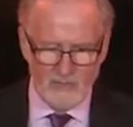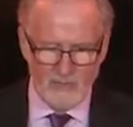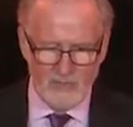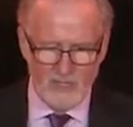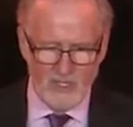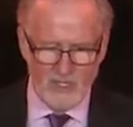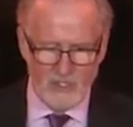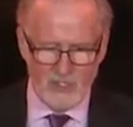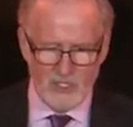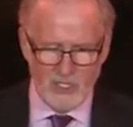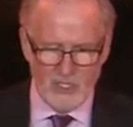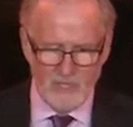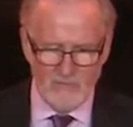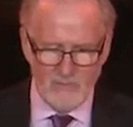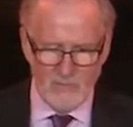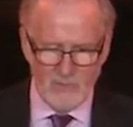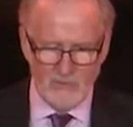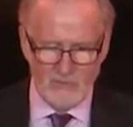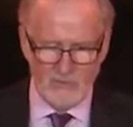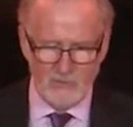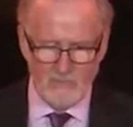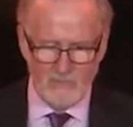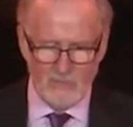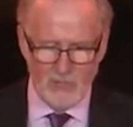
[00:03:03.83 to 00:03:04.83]
the
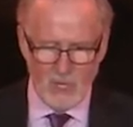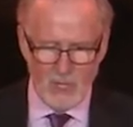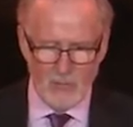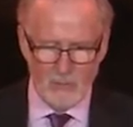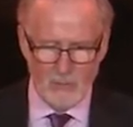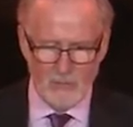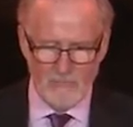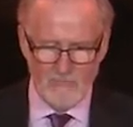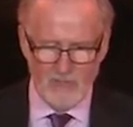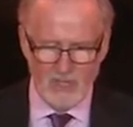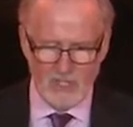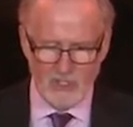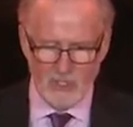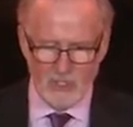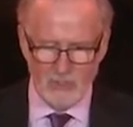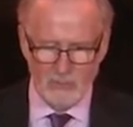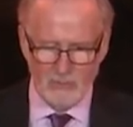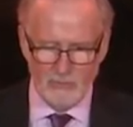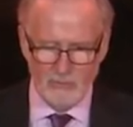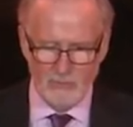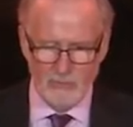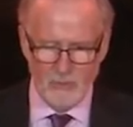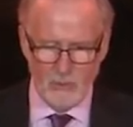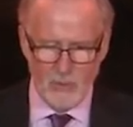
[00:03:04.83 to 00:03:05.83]
achievements of young
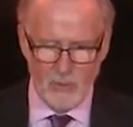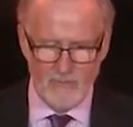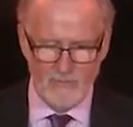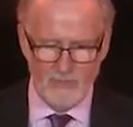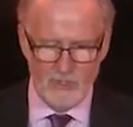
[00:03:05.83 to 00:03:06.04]
professionals who have